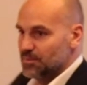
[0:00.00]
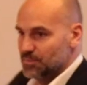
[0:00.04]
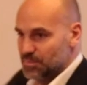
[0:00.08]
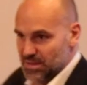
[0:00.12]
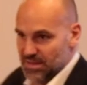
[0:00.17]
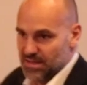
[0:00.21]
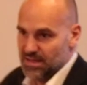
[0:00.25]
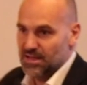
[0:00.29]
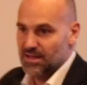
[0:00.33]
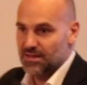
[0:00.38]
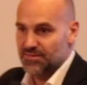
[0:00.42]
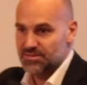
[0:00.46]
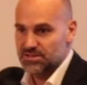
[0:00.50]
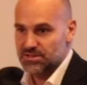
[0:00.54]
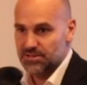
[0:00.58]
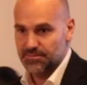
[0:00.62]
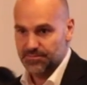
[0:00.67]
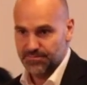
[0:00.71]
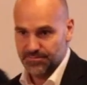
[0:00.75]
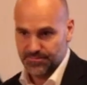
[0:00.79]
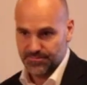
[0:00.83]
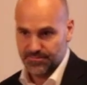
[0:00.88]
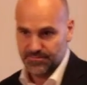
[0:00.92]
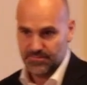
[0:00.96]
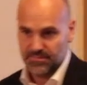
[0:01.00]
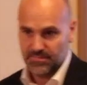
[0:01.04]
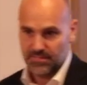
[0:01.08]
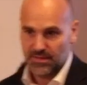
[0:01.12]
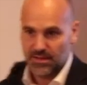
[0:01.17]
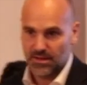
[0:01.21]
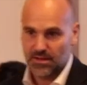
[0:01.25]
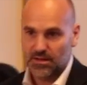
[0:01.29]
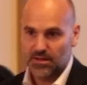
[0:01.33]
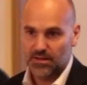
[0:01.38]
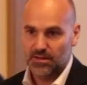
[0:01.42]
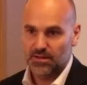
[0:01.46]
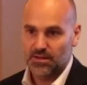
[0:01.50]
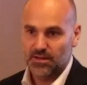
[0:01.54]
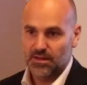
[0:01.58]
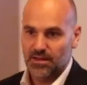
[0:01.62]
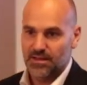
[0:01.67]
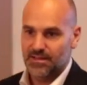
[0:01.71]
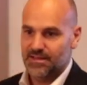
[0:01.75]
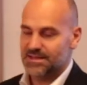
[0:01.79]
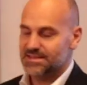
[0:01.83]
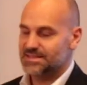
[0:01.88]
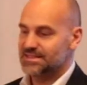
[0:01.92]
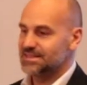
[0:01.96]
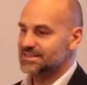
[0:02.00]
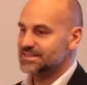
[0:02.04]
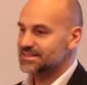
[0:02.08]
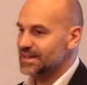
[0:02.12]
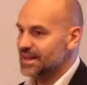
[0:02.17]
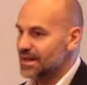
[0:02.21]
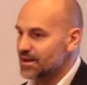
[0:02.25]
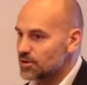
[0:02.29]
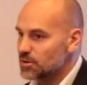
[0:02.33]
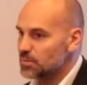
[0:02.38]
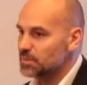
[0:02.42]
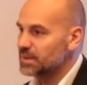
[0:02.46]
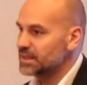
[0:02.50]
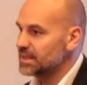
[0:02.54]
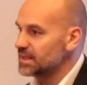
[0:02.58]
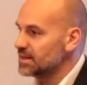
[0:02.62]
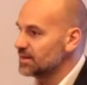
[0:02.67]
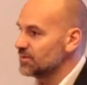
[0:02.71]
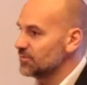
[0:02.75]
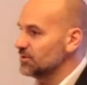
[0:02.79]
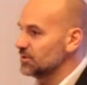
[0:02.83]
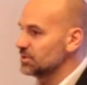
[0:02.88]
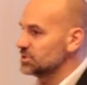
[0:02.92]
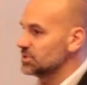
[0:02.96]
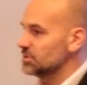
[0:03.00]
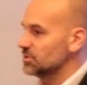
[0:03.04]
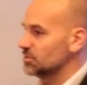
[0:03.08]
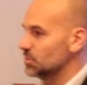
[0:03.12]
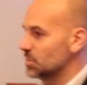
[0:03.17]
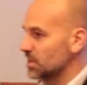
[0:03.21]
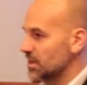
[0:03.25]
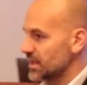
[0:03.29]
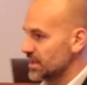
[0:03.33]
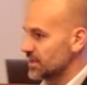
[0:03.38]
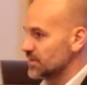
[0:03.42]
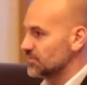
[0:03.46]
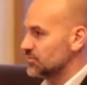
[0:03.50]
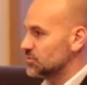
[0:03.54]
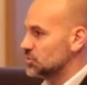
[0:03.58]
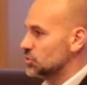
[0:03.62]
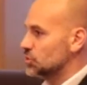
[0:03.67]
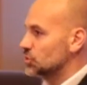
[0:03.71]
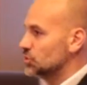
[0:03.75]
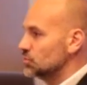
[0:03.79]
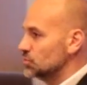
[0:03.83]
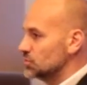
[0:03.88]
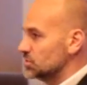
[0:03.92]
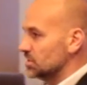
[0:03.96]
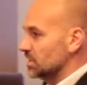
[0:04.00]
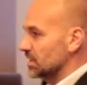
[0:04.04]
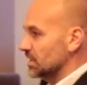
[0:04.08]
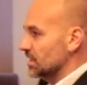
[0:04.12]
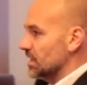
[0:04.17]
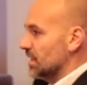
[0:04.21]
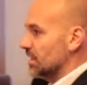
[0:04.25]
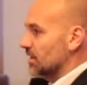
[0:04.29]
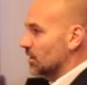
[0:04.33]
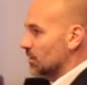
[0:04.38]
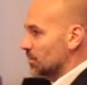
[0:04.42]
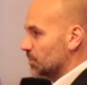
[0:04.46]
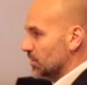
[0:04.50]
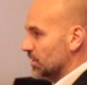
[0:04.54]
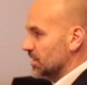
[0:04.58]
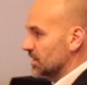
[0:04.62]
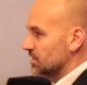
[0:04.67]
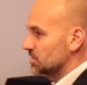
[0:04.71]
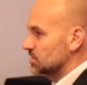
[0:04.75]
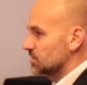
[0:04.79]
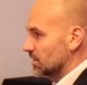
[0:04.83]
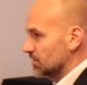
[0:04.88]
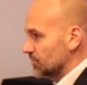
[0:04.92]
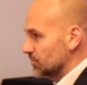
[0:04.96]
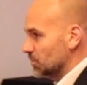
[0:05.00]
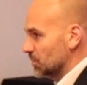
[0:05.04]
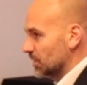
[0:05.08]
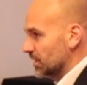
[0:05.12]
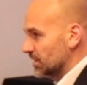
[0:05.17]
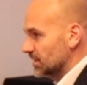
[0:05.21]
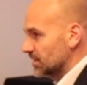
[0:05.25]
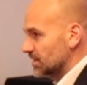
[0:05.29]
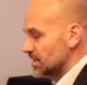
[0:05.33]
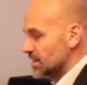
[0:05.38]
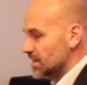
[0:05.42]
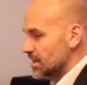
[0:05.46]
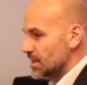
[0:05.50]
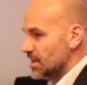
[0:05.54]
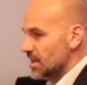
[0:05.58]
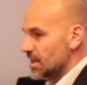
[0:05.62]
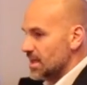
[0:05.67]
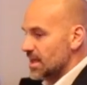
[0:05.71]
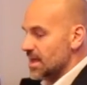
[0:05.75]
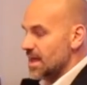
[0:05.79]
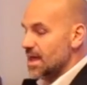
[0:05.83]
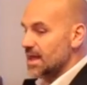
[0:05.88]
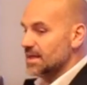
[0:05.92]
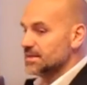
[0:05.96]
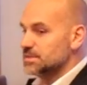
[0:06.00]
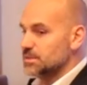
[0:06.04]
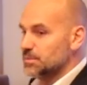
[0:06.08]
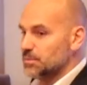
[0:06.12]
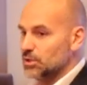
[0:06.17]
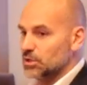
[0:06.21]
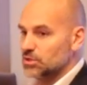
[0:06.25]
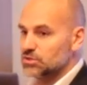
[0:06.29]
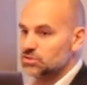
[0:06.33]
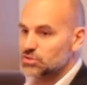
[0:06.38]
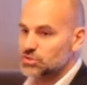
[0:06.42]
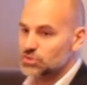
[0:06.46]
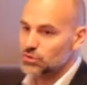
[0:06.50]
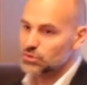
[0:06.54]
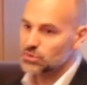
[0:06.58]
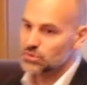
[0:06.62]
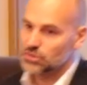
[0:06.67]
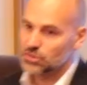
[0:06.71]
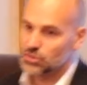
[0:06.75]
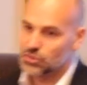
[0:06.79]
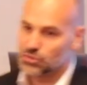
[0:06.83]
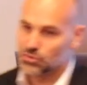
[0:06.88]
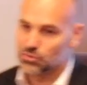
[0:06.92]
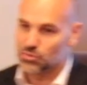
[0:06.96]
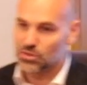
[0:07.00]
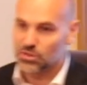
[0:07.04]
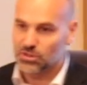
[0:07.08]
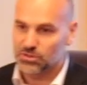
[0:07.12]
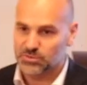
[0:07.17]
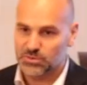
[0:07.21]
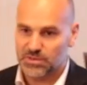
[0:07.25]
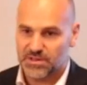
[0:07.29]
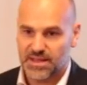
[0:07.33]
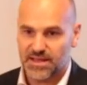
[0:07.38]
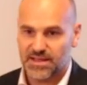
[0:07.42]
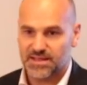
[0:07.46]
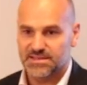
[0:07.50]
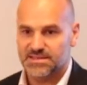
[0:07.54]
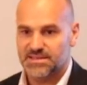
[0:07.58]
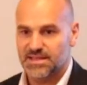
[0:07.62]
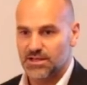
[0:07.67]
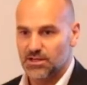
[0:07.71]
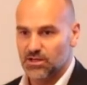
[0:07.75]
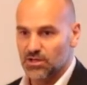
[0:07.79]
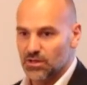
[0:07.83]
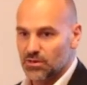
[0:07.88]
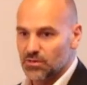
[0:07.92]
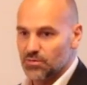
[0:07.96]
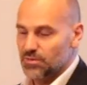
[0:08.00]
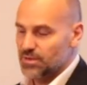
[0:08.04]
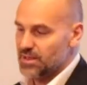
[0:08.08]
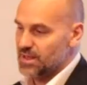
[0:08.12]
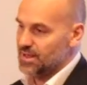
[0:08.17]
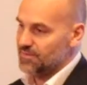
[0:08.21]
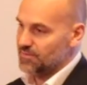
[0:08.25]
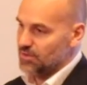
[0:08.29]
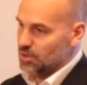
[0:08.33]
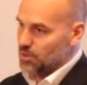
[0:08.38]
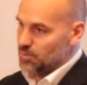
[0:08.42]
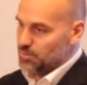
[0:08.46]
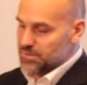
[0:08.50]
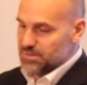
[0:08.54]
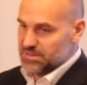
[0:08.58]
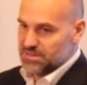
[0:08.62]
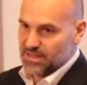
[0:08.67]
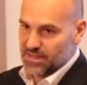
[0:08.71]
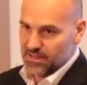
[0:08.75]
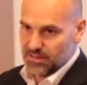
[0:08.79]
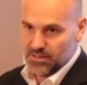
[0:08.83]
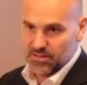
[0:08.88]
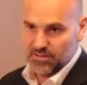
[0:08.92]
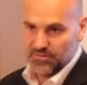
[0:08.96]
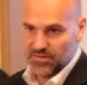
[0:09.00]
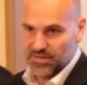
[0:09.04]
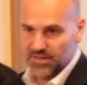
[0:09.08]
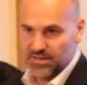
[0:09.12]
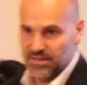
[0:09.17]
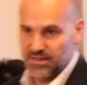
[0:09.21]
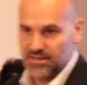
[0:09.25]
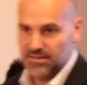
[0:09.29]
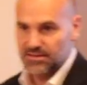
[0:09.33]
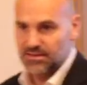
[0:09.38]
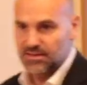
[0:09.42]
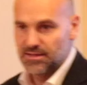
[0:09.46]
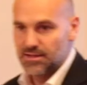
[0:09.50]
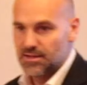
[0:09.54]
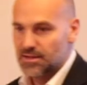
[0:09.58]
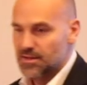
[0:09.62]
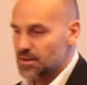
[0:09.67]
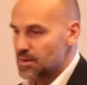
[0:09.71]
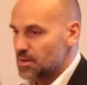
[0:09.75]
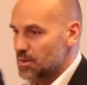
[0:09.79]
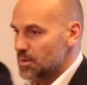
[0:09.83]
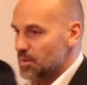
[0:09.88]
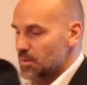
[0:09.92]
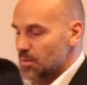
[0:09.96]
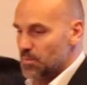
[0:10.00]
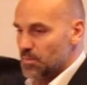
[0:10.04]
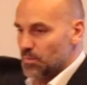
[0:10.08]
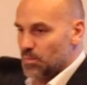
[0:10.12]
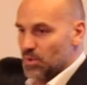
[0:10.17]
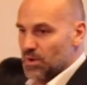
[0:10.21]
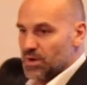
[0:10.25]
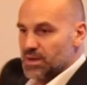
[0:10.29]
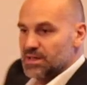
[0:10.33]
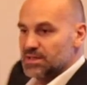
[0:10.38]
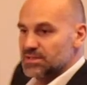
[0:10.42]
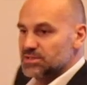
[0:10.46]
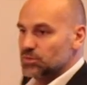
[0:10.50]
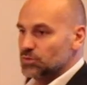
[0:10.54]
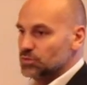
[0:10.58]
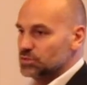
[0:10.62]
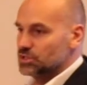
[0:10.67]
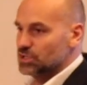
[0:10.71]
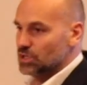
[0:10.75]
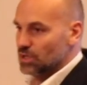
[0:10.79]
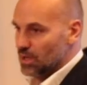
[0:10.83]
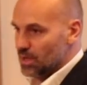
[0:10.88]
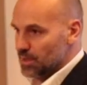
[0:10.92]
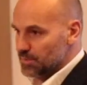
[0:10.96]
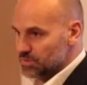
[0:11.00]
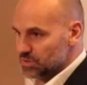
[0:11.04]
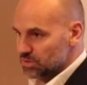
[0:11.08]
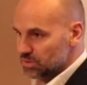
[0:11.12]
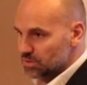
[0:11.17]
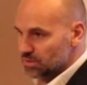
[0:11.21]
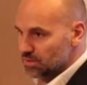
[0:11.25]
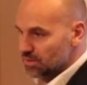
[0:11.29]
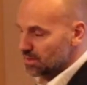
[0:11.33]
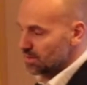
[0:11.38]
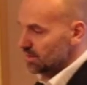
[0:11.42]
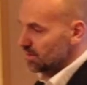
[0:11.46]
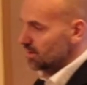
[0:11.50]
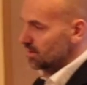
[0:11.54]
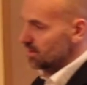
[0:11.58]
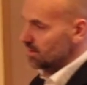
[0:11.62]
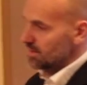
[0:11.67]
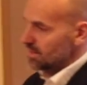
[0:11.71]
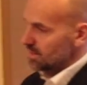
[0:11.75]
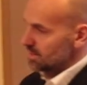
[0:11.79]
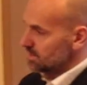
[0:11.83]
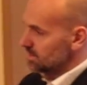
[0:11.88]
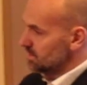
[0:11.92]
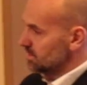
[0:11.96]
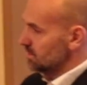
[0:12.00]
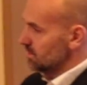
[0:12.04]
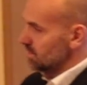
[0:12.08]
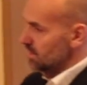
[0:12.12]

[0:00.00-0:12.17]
and PDFs. That's a terribly inefficient way of choosing an operating software. As opposed to the new world where they can say, look, we have an OpenStack over here, bring us your charms." There's